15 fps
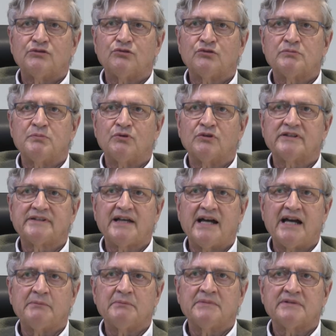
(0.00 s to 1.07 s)
took more
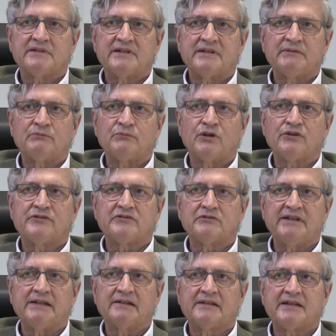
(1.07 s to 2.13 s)
time than what the
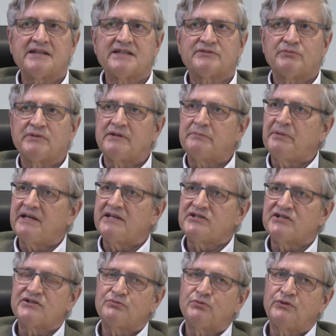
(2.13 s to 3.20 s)
real test with the
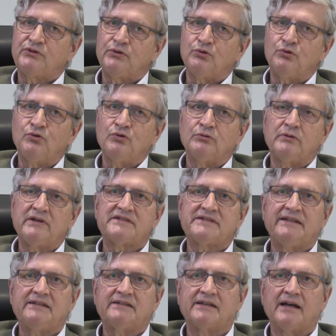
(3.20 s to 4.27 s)
patients would do with
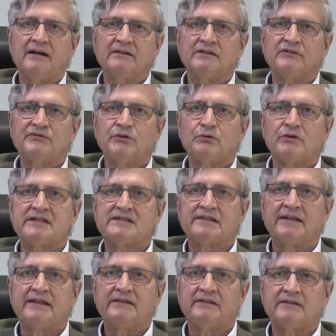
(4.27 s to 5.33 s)
SITA a few years
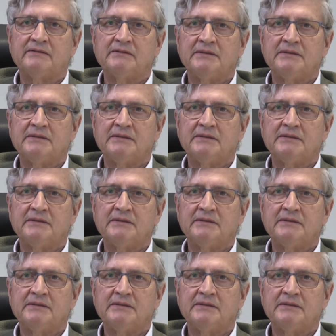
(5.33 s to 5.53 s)
later.